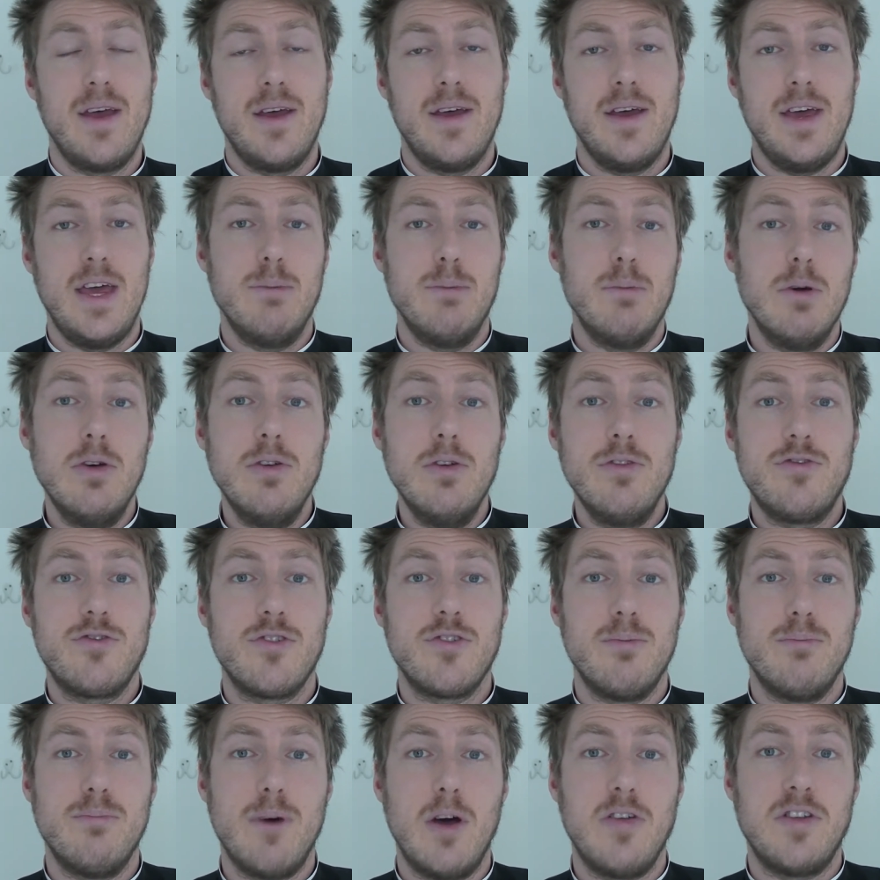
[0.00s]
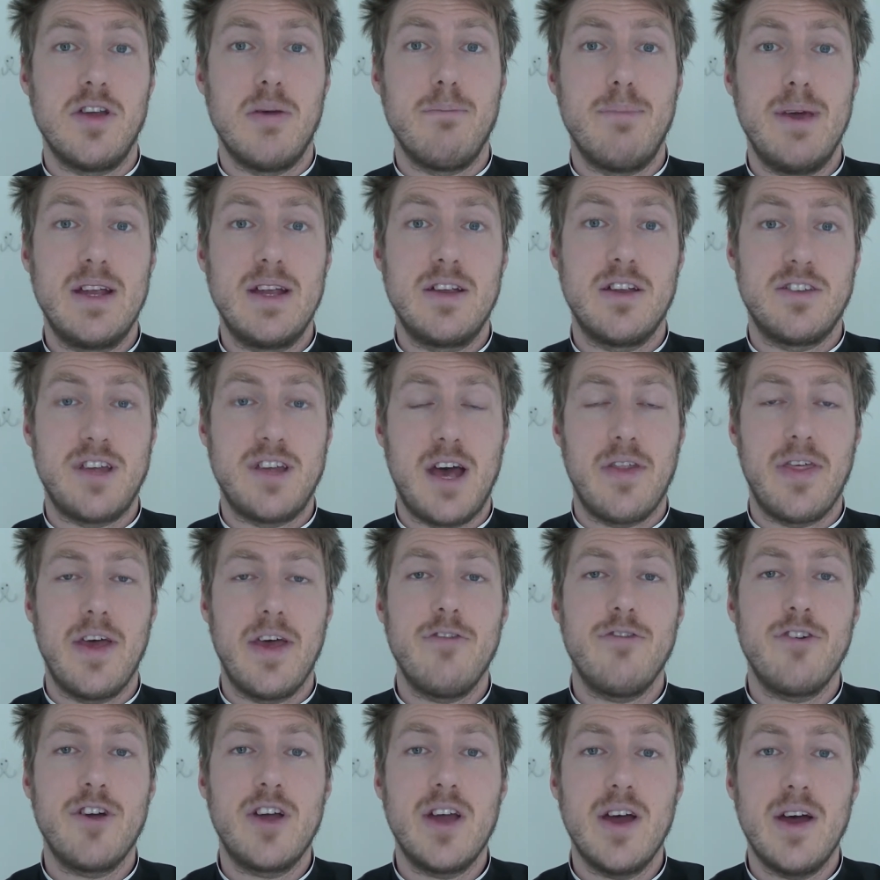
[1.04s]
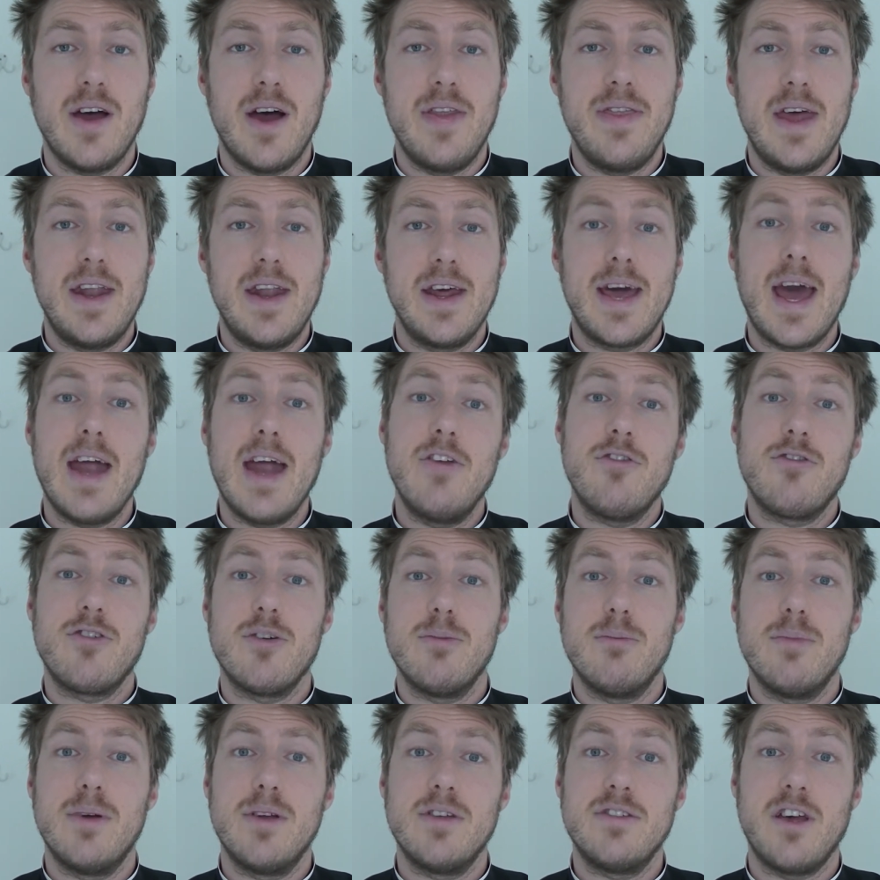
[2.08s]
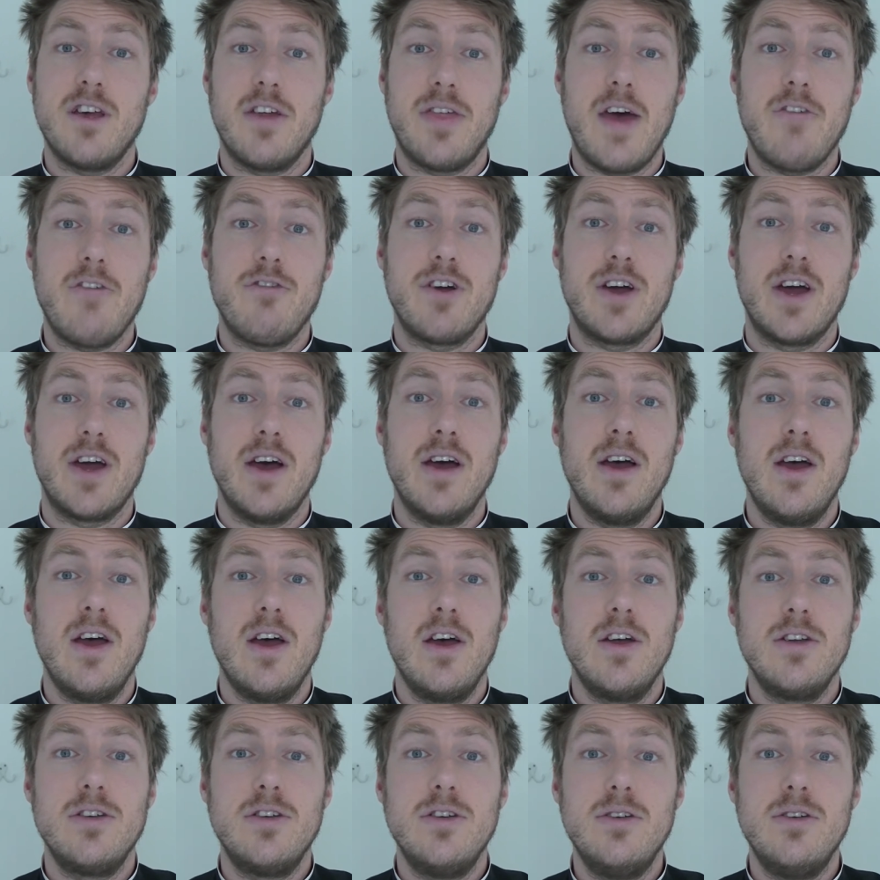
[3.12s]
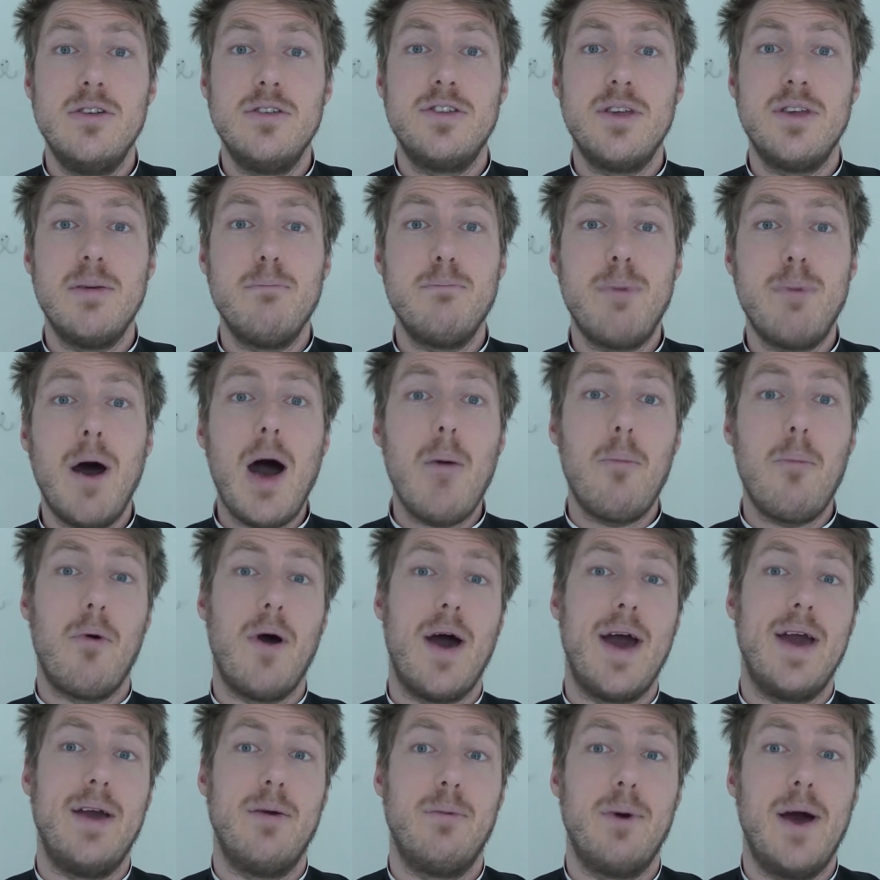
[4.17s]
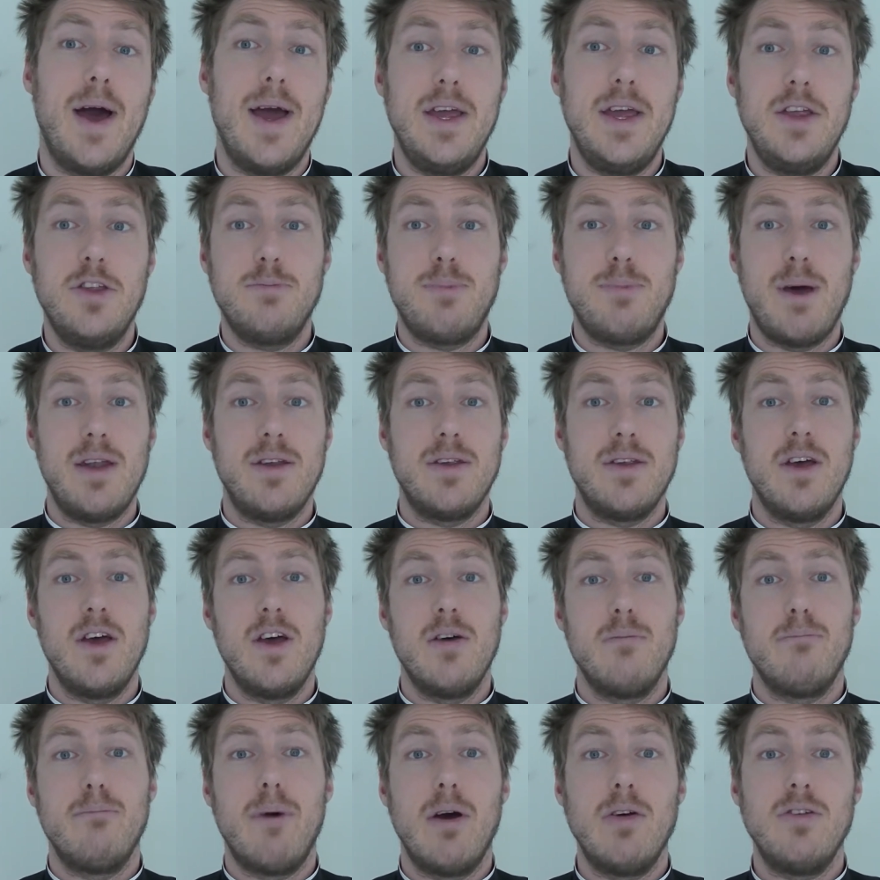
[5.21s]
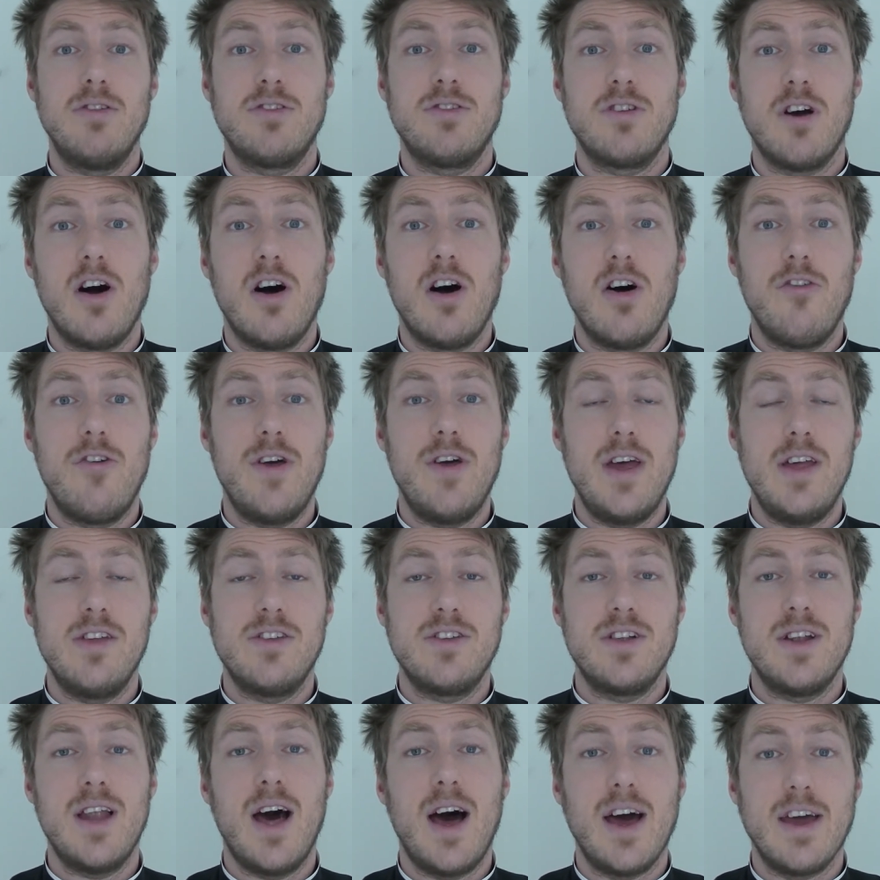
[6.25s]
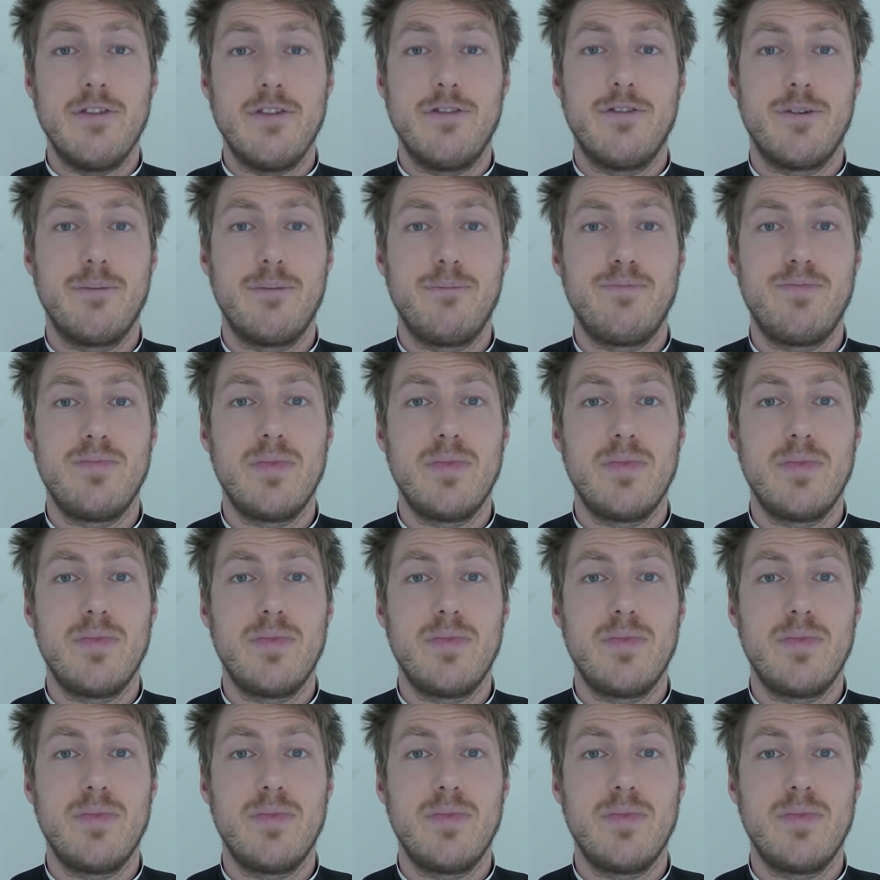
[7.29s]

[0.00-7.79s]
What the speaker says: He moved from Mozambique to South Africa, and then again from South Africa to Zimbabwe, where he spent most of his life.